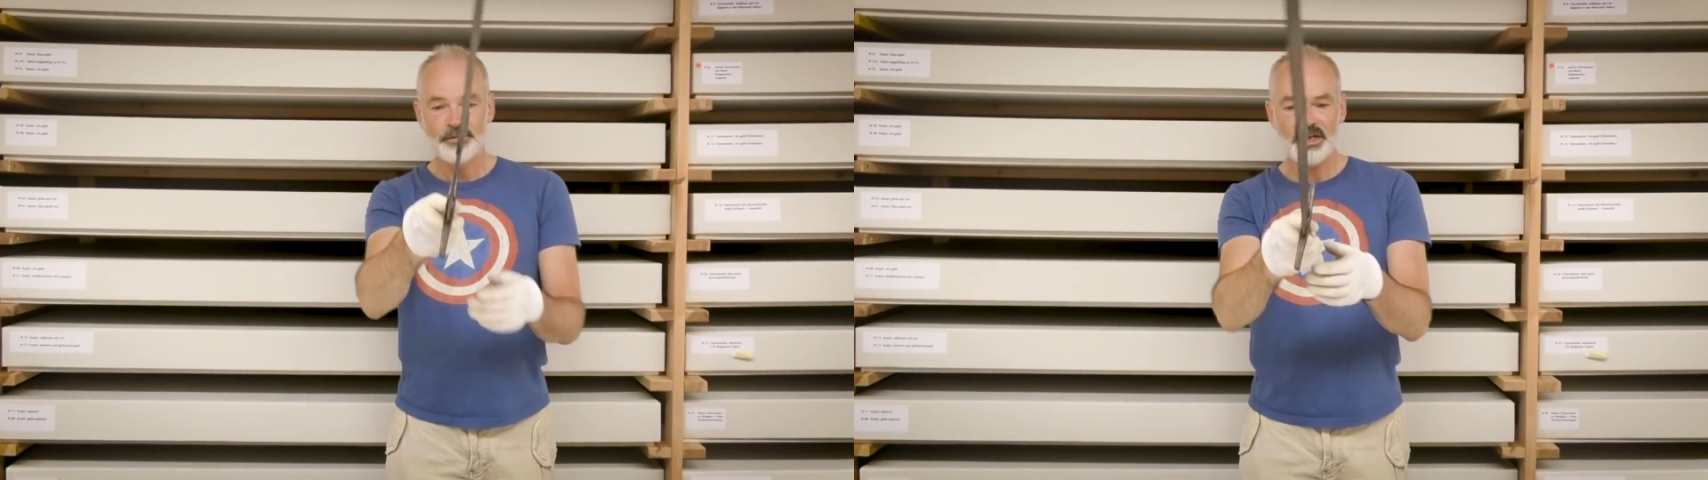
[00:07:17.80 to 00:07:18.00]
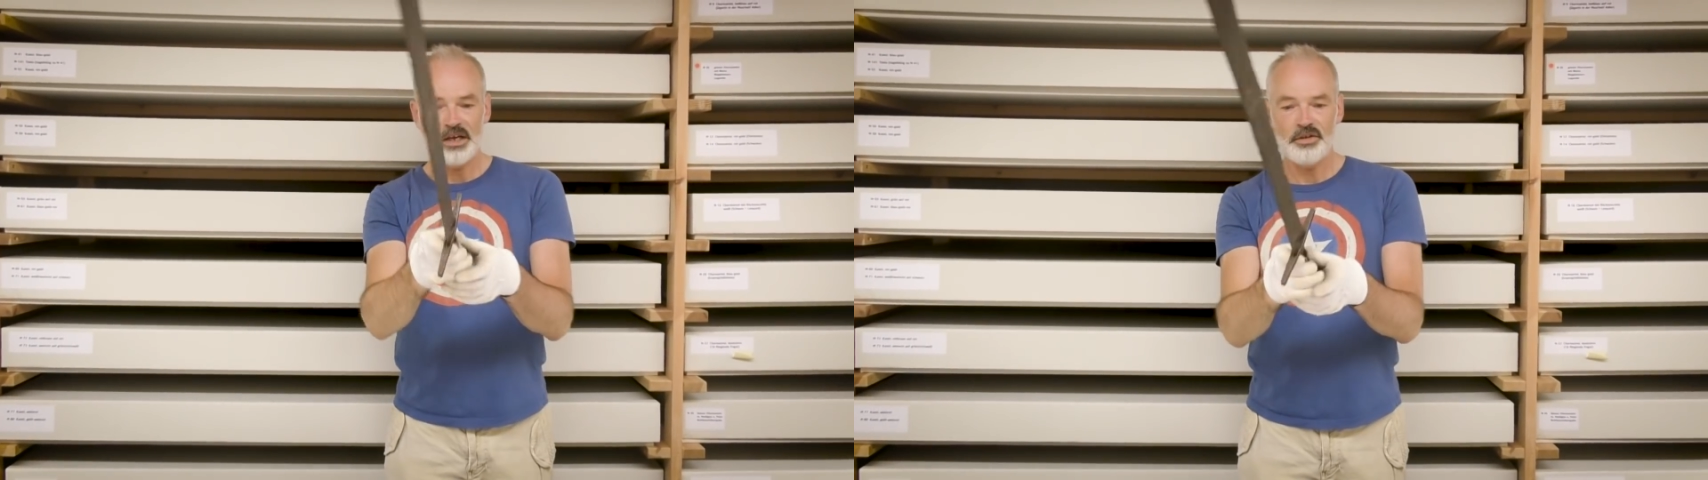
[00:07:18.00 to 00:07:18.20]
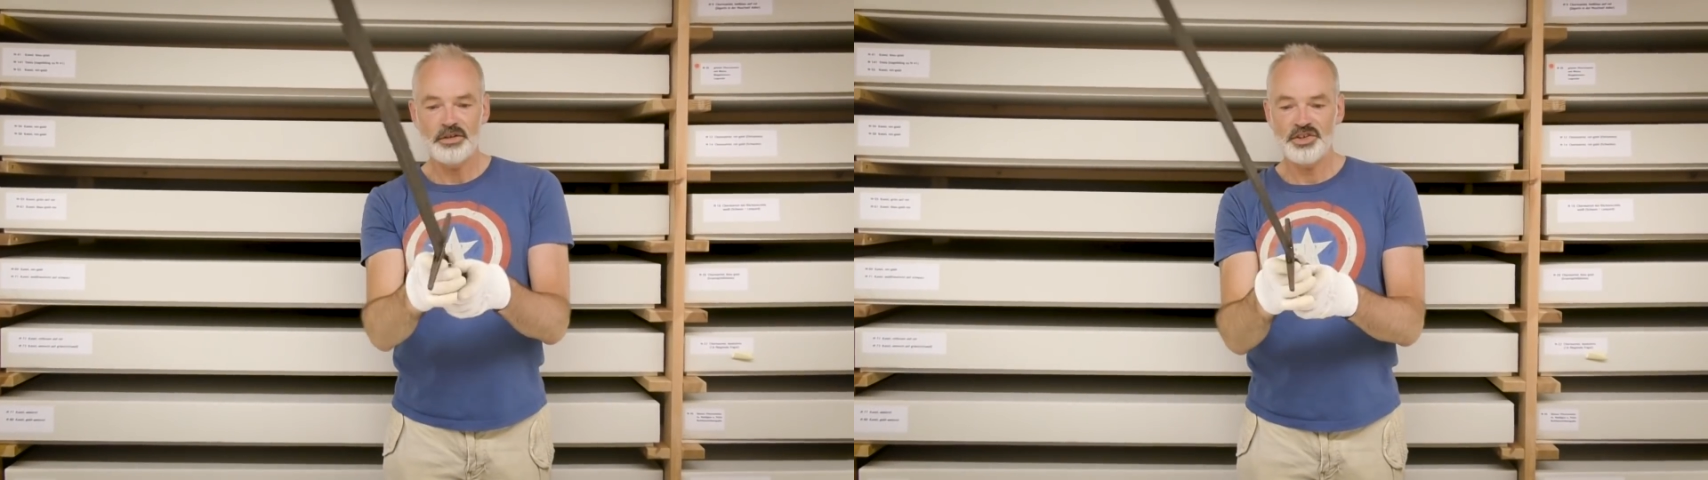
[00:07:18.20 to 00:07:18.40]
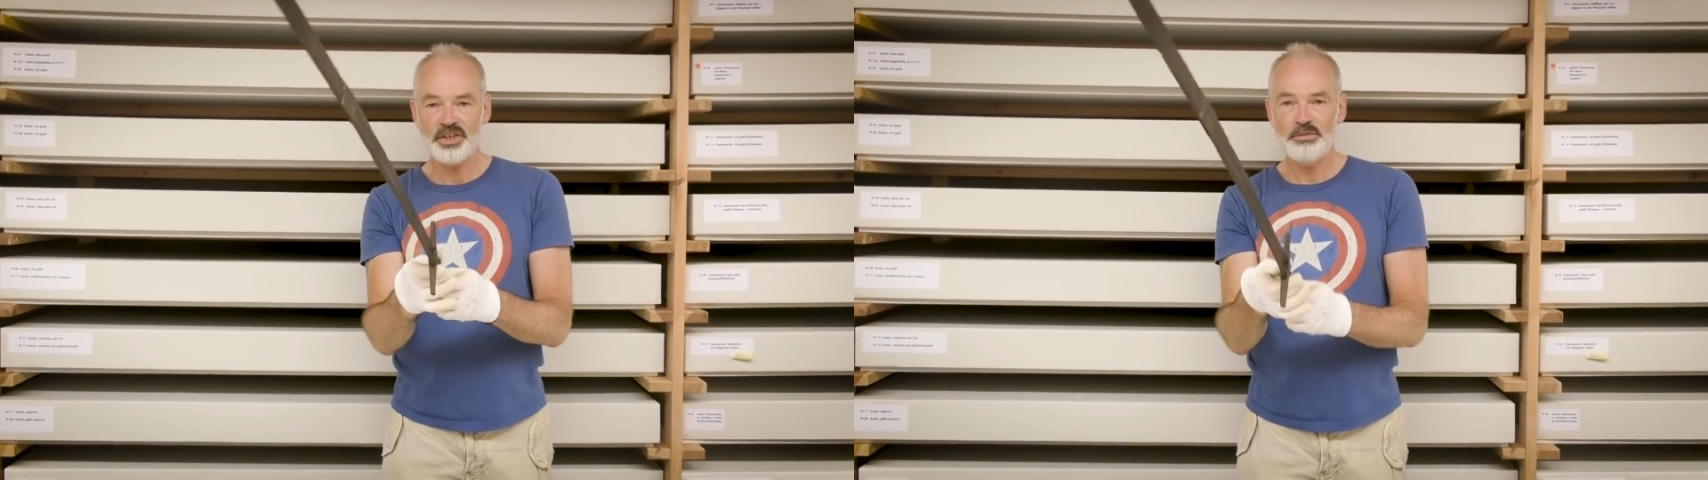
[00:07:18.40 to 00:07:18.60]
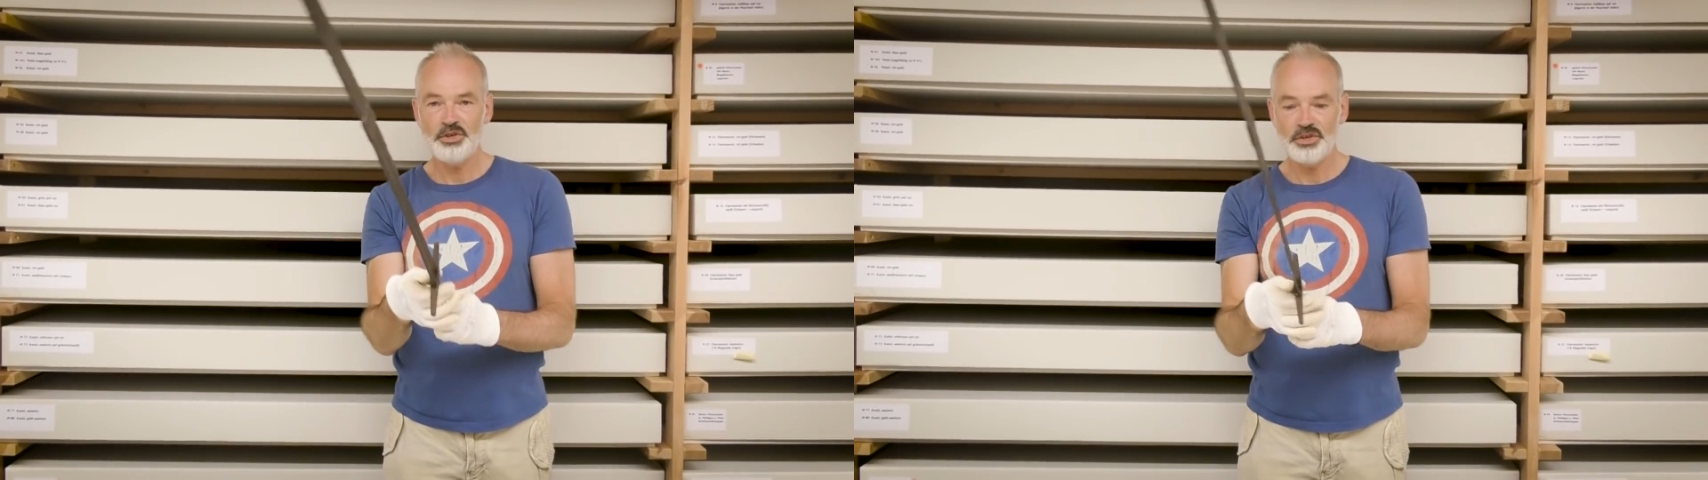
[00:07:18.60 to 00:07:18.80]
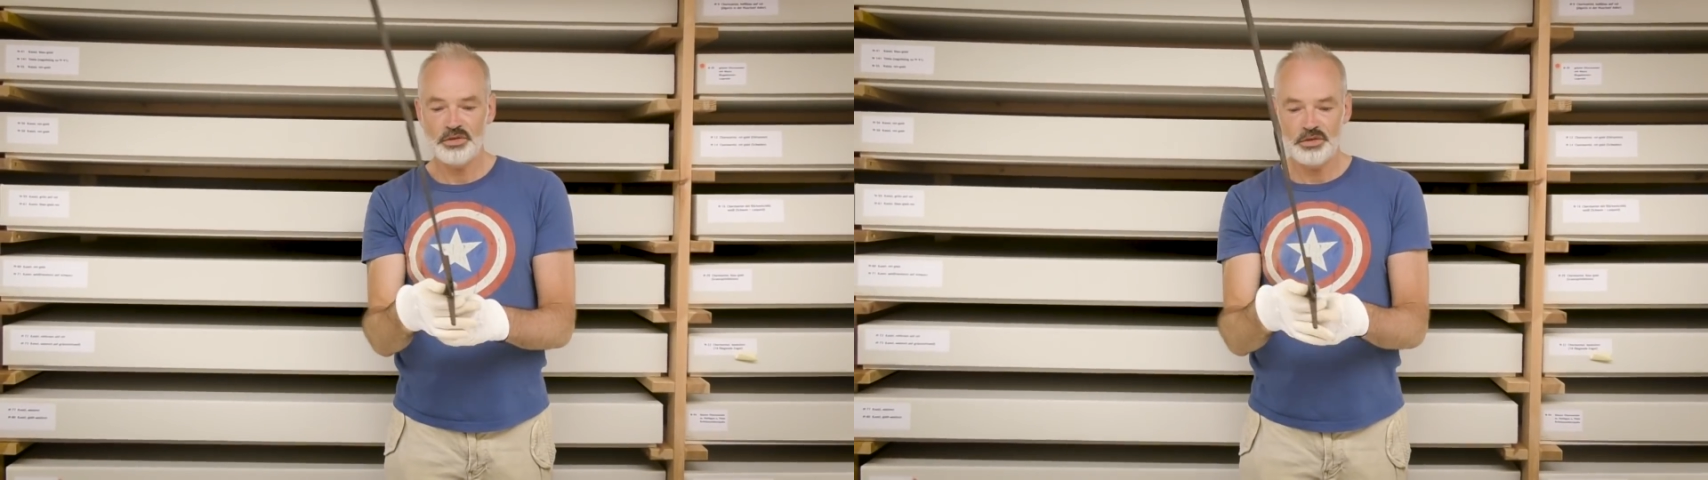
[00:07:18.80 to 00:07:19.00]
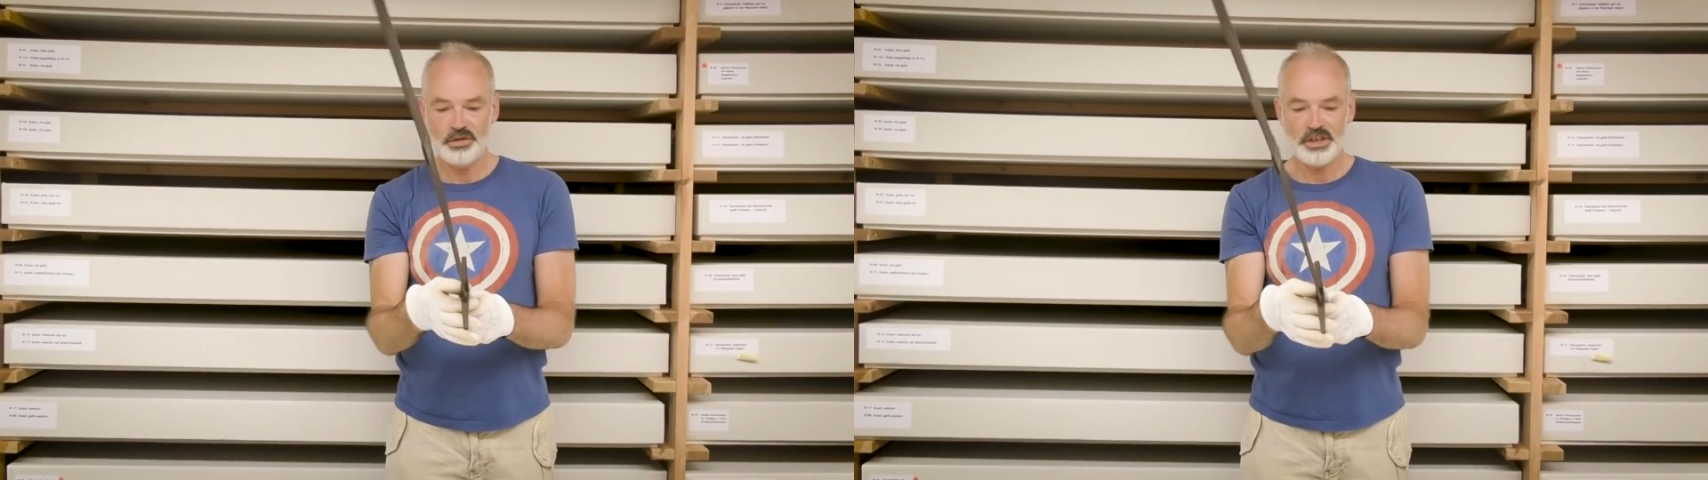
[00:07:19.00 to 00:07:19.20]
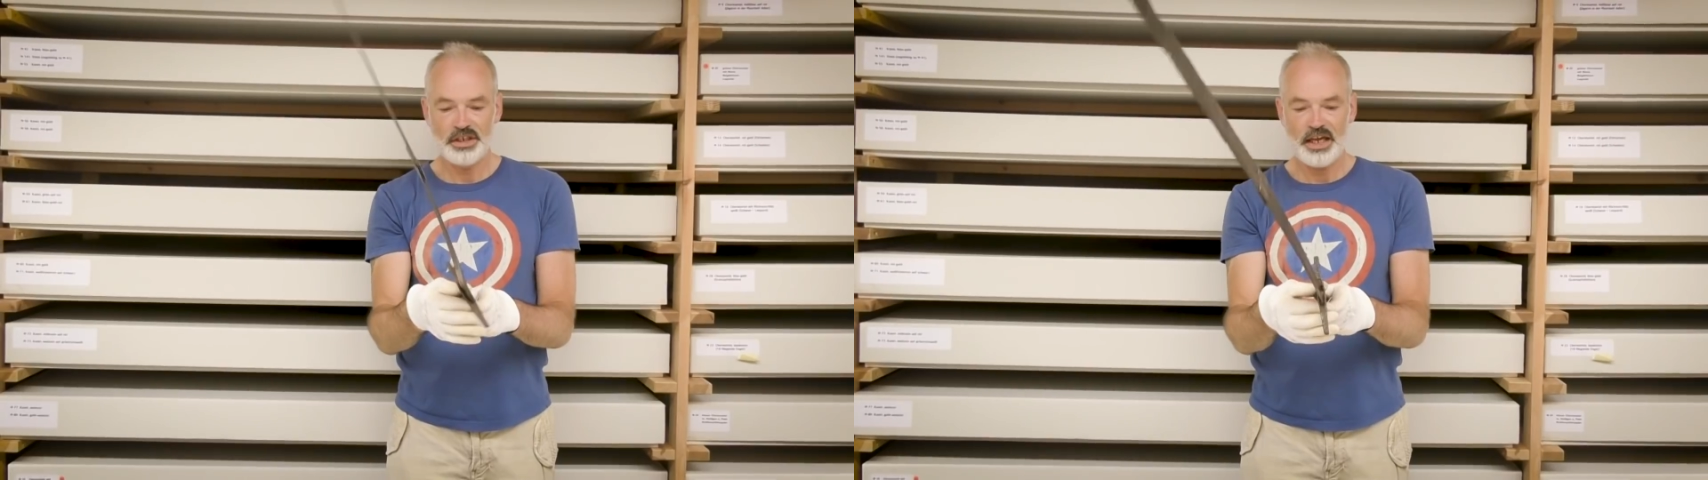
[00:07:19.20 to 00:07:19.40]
Now the same sword